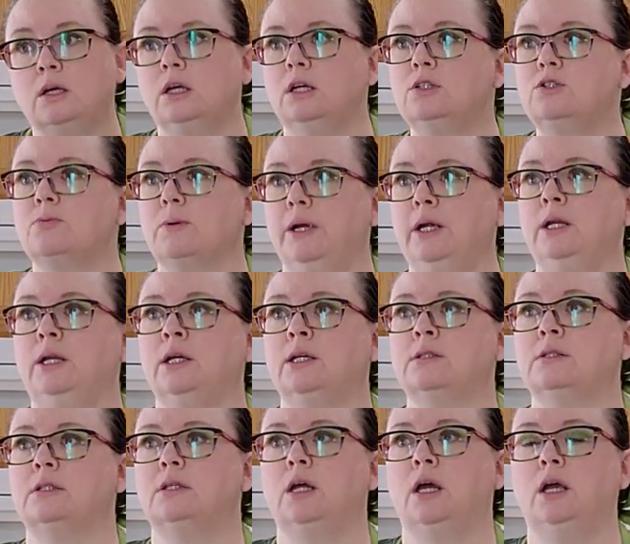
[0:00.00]
It's
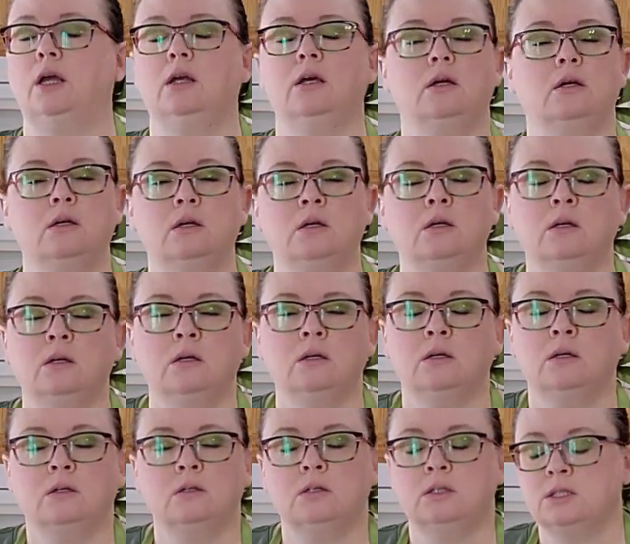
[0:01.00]
raining today.
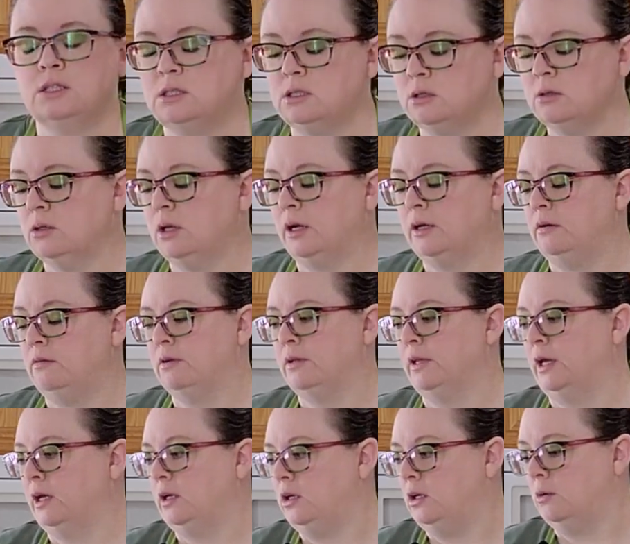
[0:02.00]
It's still not even
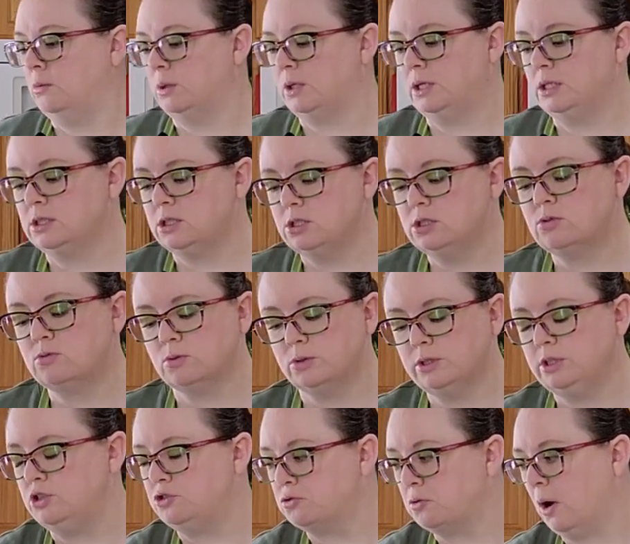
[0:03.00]
that humid. It's just
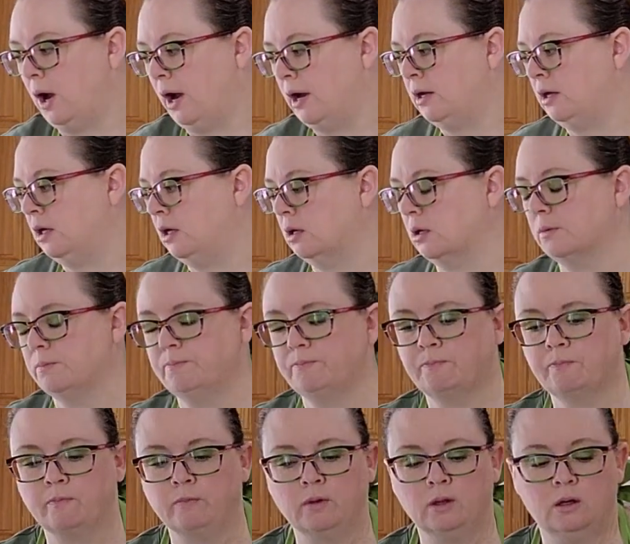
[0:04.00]
really dry here.
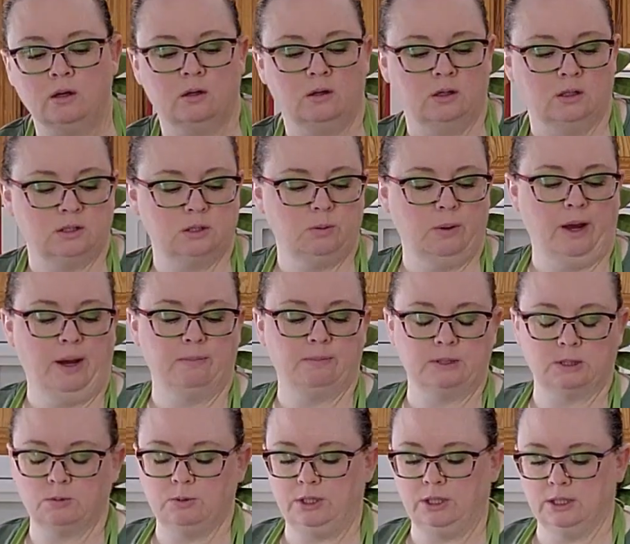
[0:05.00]
That's what
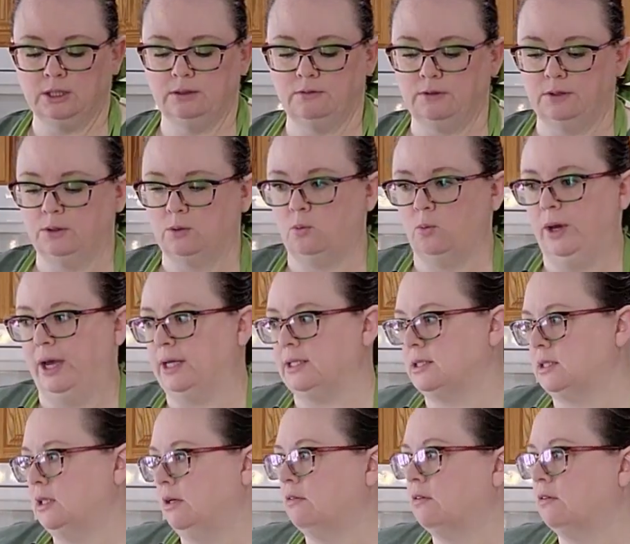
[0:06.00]
happens when you live in the West.